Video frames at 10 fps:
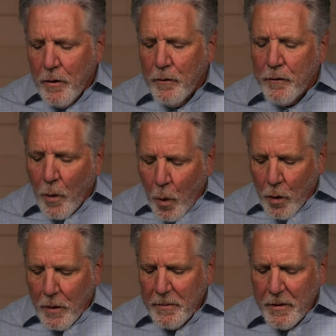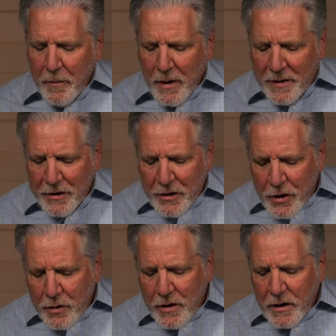formed by the
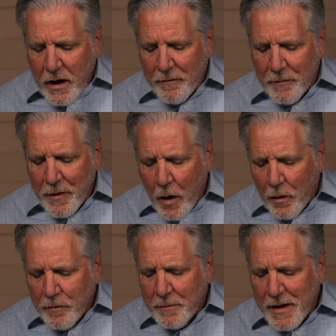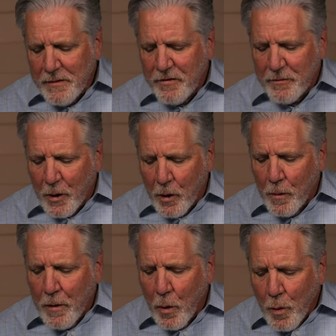union of an ovum and sperm